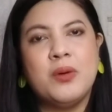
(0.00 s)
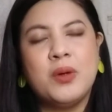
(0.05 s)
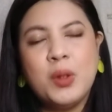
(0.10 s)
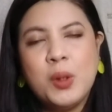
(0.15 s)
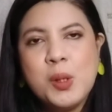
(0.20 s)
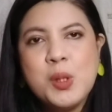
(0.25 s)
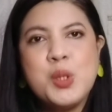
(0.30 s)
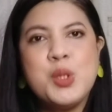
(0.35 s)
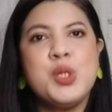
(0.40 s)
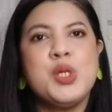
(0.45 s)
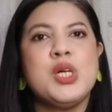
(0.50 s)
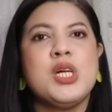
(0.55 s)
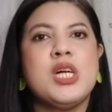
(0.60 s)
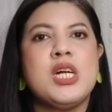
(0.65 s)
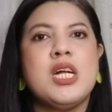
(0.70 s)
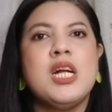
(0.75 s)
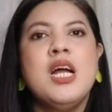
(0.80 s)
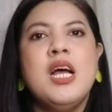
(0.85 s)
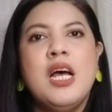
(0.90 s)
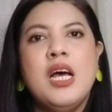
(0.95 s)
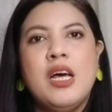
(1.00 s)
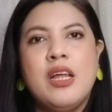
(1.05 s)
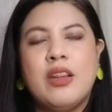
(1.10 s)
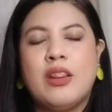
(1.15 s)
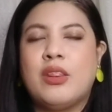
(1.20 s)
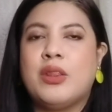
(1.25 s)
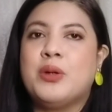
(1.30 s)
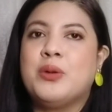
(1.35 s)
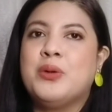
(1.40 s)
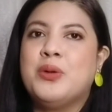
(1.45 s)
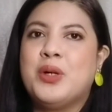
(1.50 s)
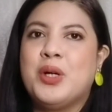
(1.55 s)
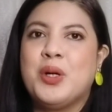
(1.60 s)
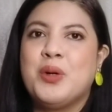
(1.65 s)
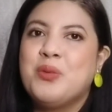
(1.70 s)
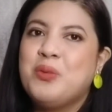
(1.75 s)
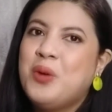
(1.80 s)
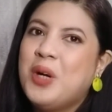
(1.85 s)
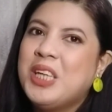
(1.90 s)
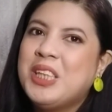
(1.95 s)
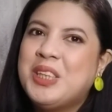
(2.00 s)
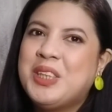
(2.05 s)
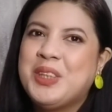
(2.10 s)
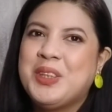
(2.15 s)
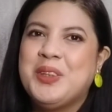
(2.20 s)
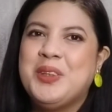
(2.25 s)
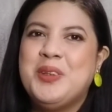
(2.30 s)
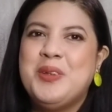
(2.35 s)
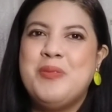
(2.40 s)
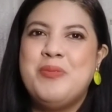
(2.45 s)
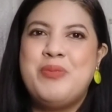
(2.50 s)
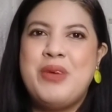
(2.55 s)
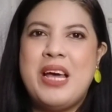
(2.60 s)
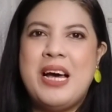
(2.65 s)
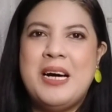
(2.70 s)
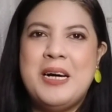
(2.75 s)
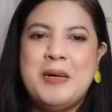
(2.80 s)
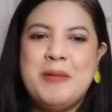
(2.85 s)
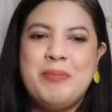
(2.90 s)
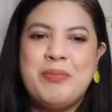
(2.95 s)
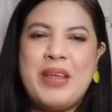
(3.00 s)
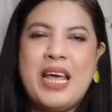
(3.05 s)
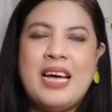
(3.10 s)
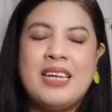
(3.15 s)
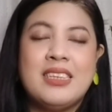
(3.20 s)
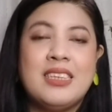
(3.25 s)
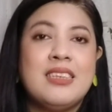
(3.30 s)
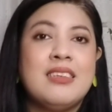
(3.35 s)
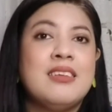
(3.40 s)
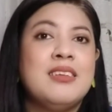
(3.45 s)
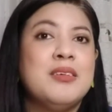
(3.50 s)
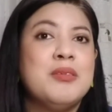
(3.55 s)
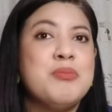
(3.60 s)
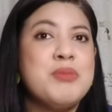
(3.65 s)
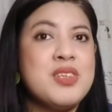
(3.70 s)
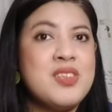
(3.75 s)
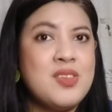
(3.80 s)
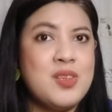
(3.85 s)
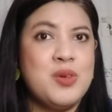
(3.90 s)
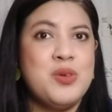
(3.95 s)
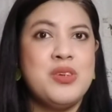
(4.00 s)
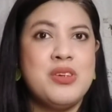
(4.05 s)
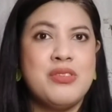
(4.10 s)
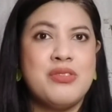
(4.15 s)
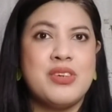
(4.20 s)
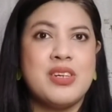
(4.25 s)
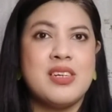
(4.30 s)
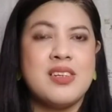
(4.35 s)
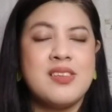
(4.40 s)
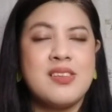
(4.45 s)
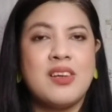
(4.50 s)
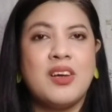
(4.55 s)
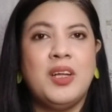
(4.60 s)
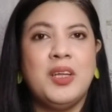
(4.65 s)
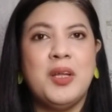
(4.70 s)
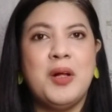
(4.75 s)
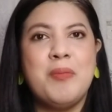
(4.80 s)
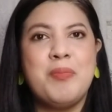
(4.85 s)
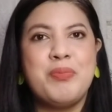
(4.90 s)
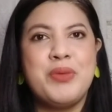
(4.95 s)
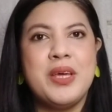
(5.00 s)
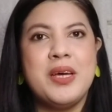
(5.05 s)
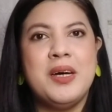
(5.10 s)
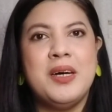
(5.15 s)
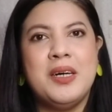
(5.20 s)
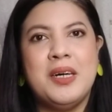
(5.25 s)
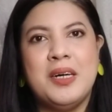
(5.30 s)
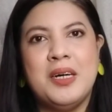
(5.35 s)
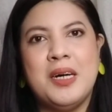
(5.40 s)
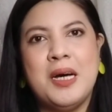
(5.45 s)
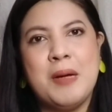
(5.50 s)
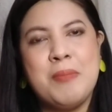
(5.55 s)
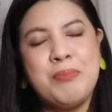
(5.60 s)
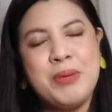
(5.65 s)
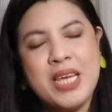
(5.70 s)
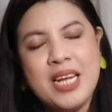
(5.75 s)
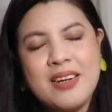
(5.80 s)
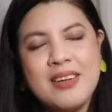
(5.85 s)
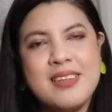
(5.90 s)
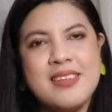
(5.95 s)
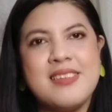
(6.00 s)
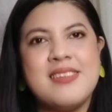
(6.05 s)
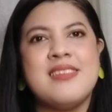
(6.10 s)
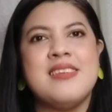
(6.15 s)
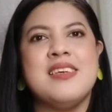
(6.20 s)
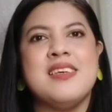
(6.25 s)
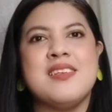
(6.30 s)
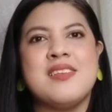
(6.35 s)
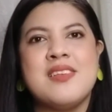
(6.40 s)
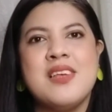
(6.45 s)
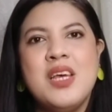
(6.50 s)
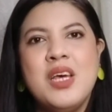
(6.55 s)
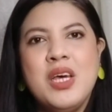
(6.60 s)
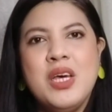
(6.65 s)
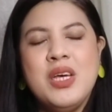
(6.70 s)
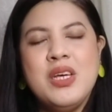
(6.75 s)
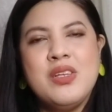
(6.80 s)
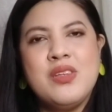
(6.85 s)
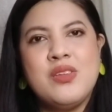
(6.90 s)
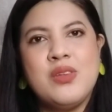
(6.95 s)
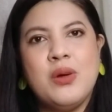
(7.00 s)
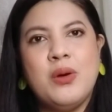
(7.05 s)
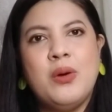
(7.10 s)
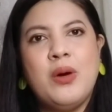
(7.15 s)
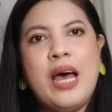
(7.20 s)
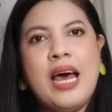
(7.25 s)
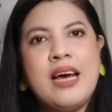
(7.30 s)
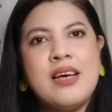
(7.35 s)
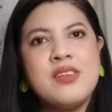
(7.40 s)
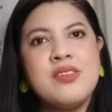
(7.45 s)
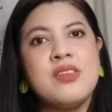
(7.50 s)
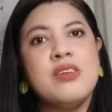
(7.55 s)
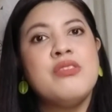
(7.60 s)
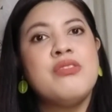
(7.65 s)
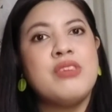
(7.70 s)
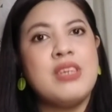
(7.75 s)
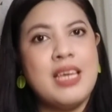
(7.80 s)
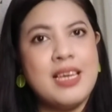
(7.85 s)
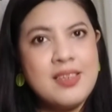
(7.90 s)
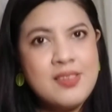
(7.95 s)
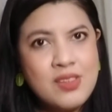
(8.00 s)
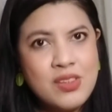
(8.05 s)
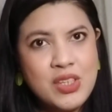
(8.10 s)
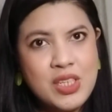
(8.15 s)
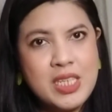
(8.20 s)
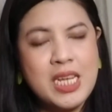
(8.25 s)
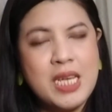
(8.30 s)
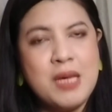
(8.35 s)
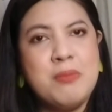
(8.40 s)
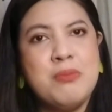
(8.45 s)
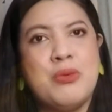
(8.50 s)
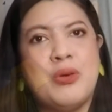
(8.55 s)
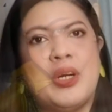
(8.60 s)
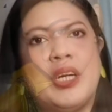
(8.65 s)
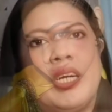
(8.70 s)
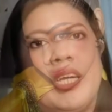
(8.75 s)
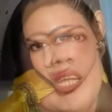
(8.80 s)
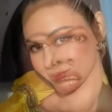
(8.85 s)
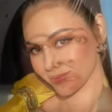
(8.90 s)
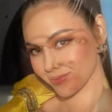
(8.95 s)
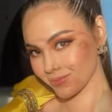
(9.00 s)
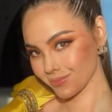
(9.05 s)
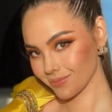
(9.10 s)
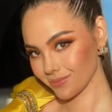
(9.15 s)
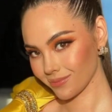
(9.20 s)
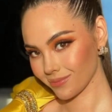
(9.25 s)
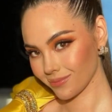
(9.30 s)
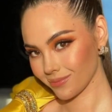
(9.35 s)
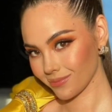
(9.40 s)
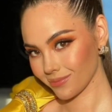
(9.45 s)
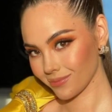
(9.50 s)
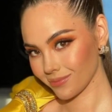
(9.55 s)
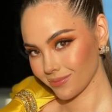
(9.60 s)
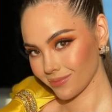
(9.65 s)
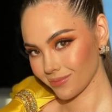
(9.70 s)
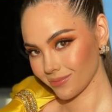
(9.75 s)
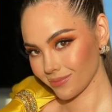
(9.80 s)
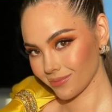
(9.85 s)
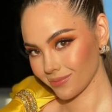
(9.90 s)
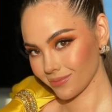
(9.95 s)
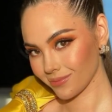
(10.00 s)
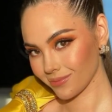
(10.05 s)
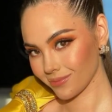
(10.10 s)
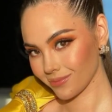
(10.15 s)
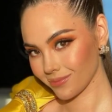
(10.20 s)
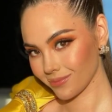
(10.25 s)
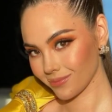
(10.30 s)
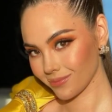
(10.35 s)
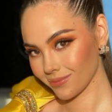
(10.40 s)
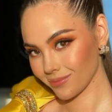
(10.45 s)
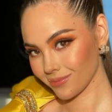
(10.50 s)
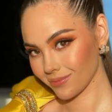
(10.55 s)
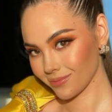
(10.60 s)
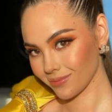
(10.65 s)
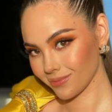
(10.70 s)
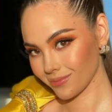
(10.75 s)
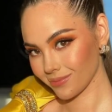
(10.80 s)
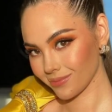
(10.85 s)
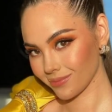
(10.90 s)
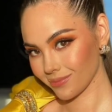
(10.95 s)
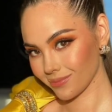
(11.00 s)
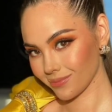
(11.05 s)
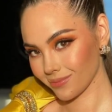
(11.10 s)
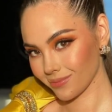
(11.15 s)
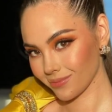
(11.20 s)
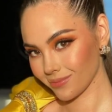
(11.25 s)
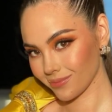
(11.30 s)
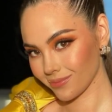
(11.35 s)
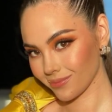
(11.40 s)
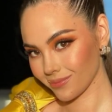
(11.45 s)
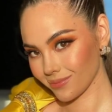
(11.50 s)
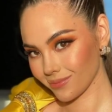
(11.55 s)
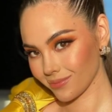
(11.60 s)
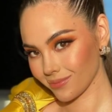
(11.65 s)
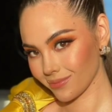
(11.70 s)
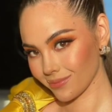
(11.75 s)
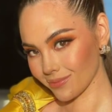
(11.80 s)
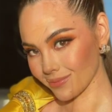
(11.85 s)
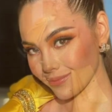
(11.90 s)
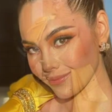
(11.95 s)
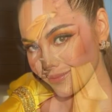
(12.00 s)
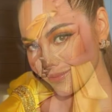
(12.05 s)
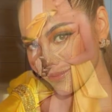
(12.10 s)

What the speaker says: culture through her wardrobe at the Miss Universe Colombia appearances. So as of yesterday morning, which was evening in Colombia, she made waves